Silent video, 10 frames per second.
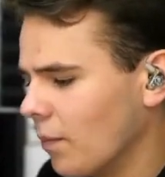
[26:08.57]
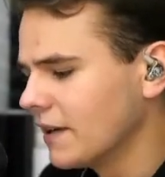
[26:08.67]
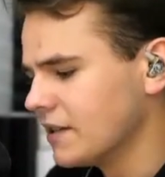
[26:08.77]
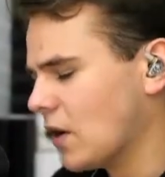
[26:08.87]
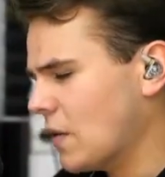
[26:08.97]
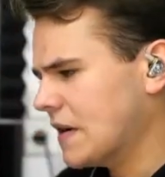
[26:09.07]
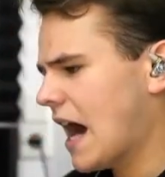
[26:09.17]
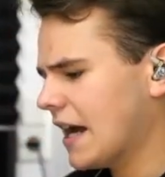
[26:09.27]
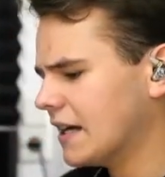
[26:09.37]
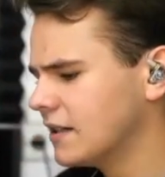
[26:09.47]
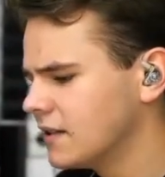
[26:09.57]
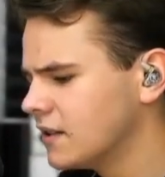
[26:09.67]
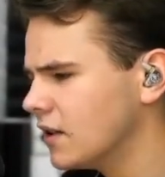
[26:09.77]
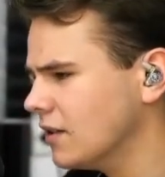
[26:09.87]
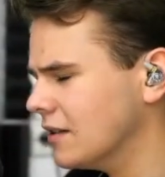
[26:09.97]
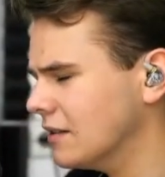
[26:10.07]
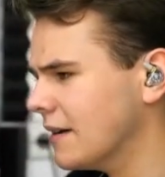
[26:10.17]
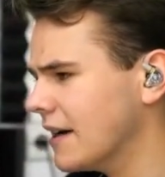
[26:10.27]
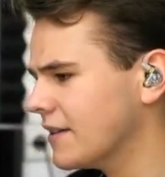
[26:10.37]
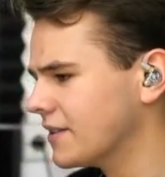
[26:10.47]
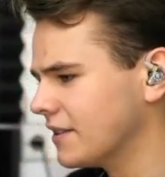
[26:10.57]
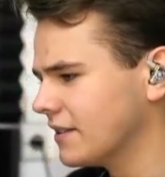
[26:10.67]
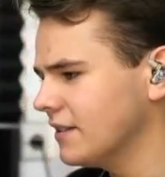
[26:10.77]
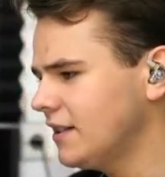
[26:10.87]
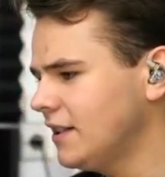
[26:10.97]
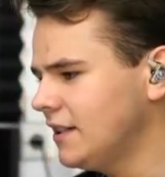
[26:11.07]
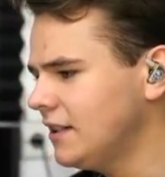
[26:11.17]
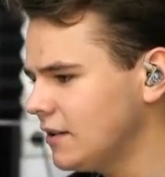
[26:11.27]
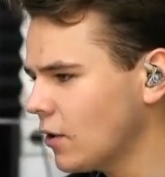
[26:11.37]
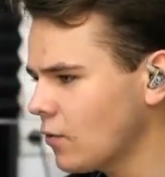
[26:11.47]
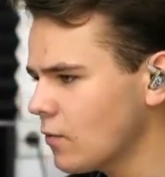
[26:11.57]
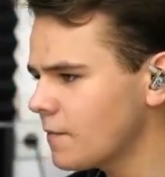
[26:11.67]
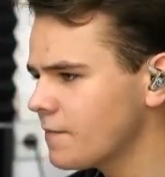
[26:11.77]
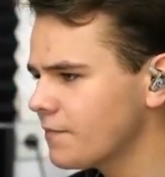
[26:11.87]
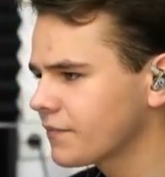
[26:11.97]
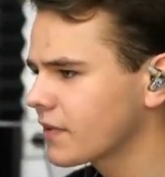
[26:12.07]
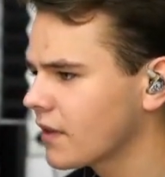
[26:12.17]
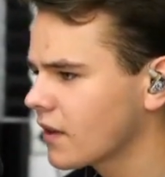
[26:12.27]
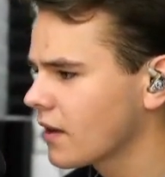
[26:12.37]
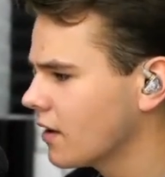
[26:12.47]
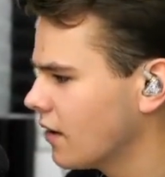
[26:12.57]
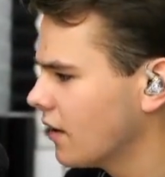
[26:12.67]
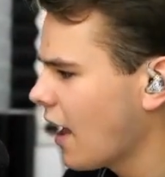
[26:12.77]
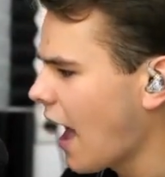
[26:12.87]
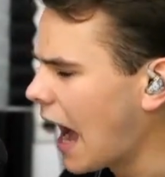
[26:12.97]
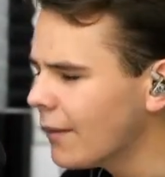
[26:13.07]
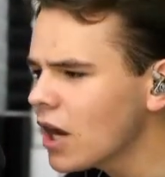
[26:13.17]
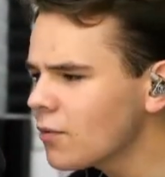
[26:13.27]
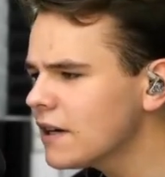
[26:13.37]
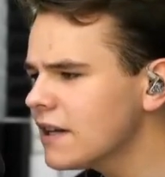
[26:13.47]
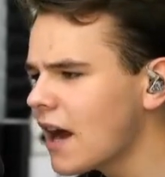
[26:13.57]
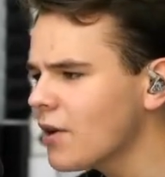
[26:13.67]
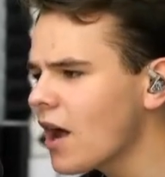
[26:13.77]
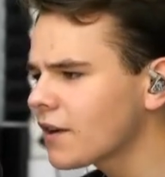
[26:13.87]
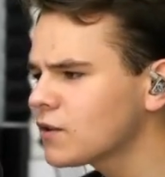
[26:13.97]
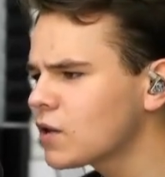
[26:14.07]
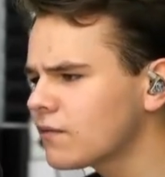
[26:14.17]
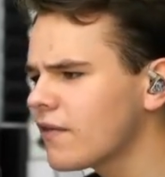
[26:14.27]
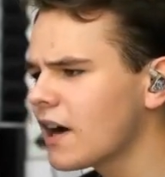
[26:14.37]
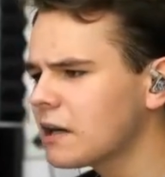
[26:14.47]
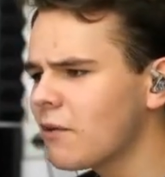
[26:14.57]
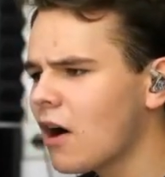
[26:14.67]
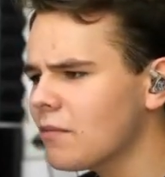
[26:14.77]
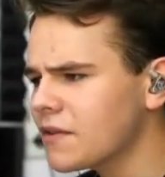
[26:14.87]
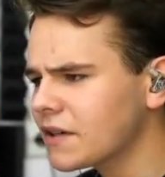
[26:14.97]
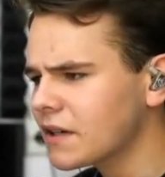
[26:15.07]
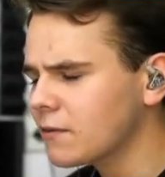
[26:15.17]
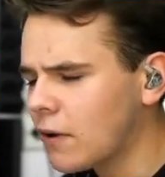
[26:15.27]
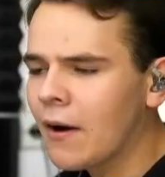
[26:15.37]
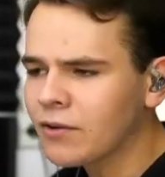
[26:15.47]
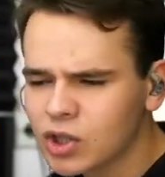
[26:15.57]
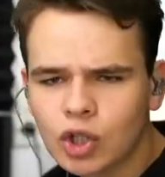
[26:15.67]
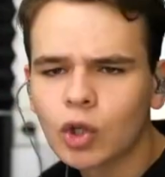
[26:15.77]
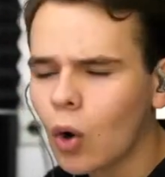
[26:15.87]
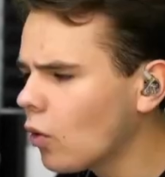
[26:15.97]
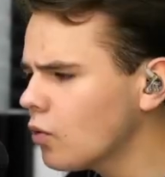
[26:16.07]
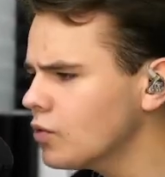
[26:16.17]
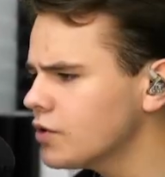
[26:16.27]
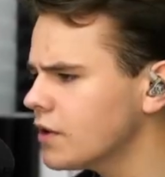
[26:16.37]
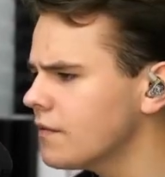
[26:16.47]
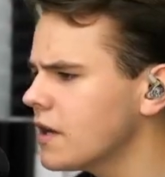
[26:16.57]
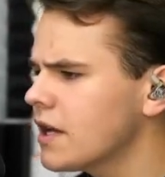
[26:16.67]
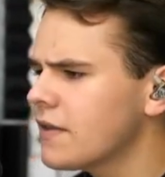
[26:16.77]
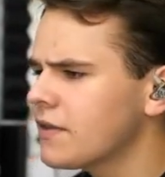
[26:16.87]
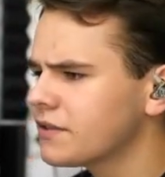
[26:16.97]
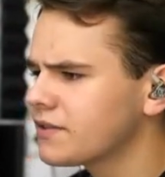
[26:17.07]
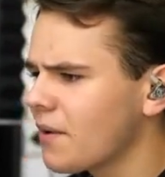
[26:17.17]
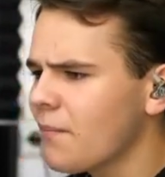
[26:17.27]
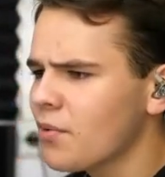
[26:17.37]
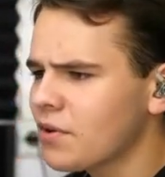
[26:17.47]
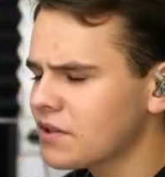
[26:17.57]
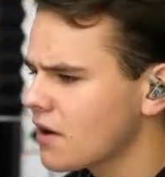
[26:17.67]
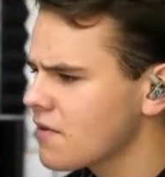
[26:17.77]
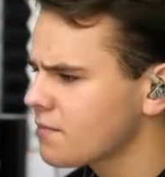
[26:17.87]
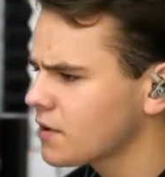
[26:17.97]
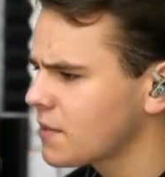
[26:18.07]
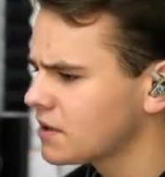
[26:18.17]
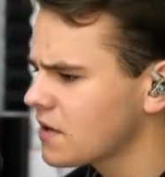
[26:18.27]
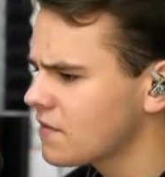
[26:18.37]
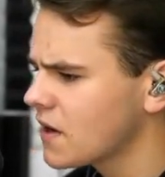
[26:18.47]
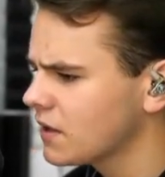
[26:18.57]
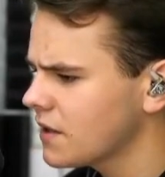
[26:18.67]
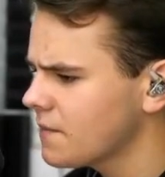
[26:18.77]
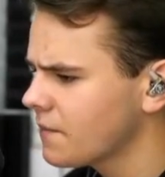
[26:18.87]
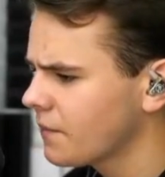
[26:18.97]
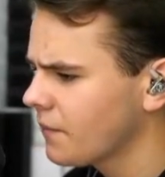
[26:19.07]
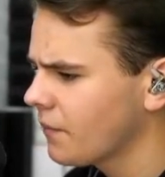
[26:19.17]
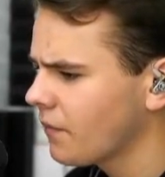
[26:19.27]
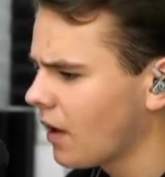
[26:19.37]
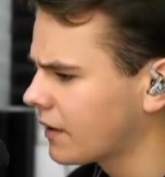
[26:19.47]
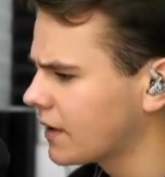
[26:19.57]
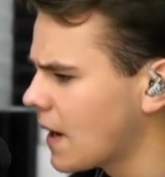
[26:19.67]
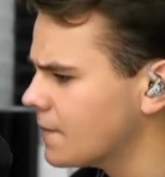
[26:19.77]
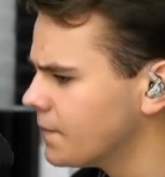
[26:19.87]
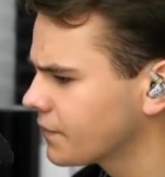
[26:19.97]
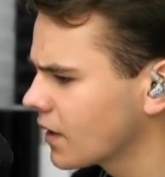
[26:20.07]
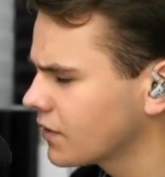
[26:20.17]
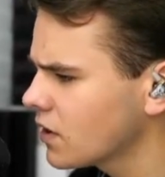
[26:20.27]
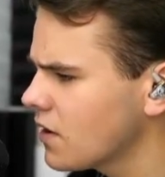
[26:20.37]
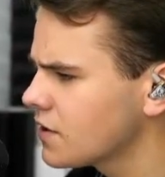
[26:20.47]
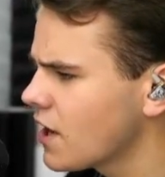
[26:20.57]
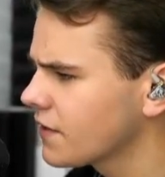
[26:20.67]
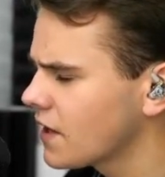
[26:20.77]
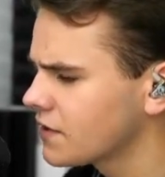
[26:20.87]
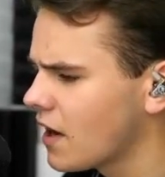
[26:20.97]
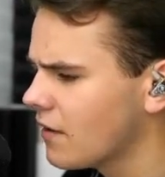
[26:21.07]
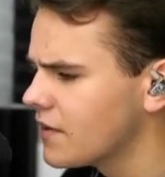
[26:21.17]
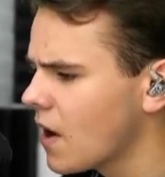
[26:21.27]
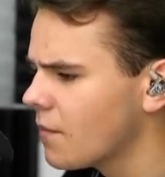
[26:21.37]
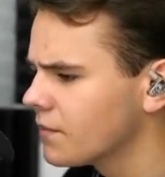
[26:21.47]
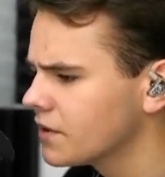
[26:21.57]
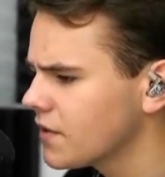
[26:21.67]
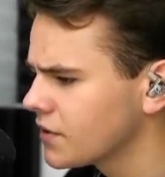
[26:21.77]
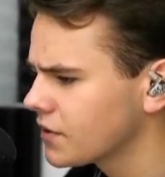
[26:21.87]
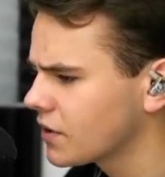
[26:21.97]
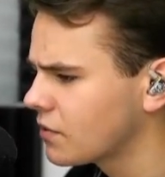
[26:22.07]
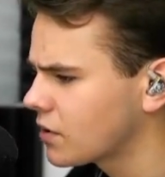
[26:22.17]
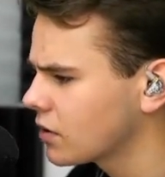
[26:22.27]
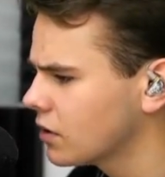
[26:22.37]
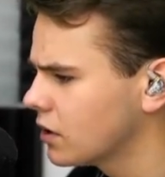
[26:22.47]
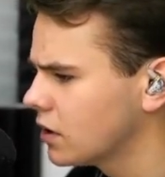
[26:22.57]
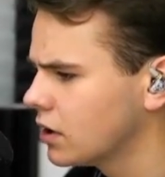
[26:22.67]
Oh, please don't die. Oh, man, this is... Oh. I'm not doing very well with the ground controls of the 737 specifically. Okay. Let's go ahead and take this off now. See if this is going to work.